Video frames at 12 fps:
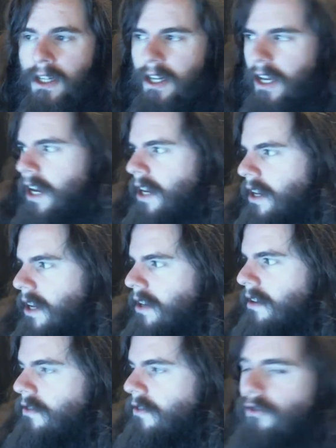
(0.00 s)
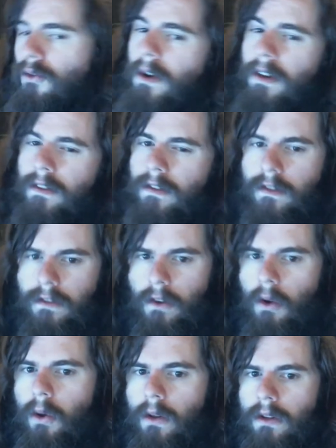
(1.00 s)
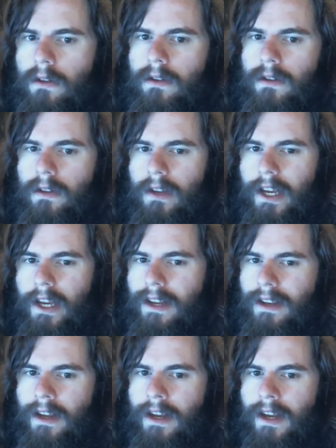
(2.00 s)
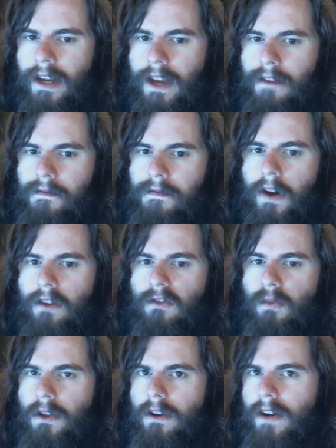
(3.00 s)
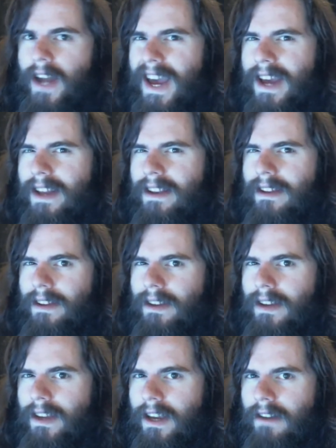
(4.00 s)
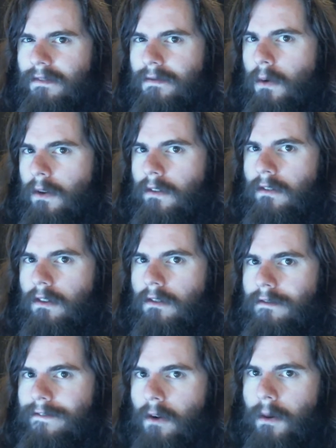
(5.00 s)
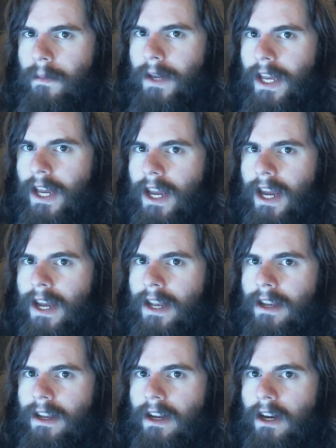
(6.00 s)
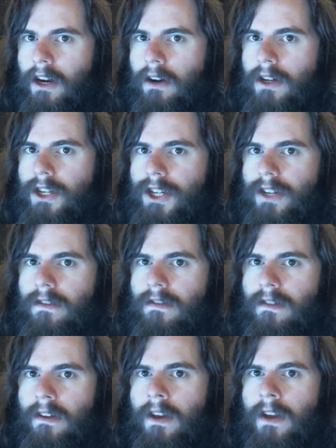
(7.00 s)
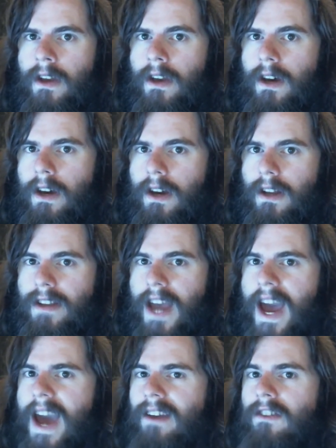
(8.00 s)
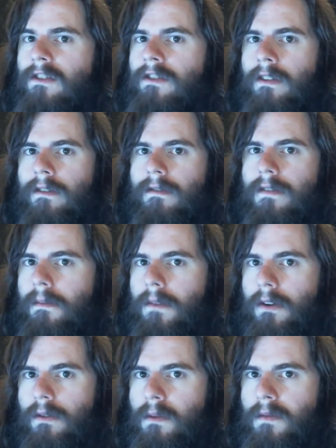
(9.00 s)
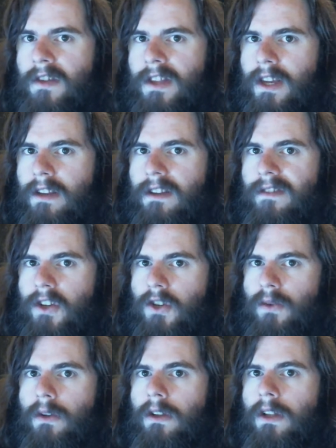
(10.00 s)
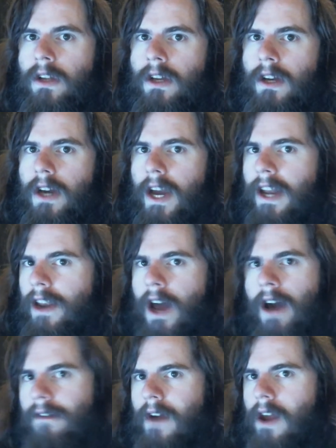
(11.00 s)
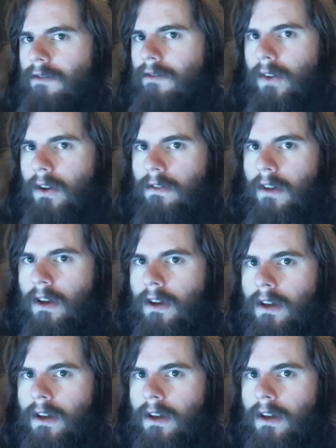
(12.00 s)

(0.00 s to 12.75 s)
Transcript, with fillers: It it destroys the soul. It it fucks with your head. It forces conformity and encourages uh, attacks from the group to the individual, and not vice versa.